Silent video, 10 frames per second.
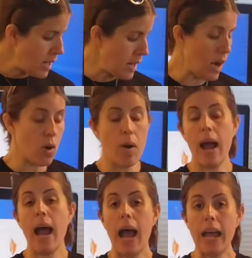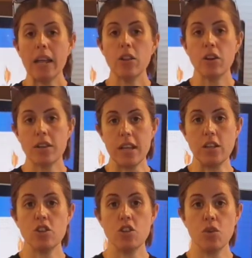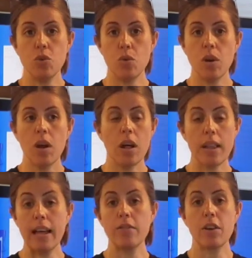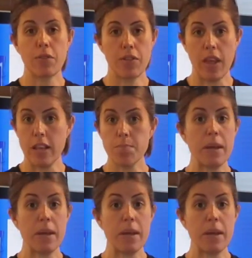Now, I looked into a lot of different things.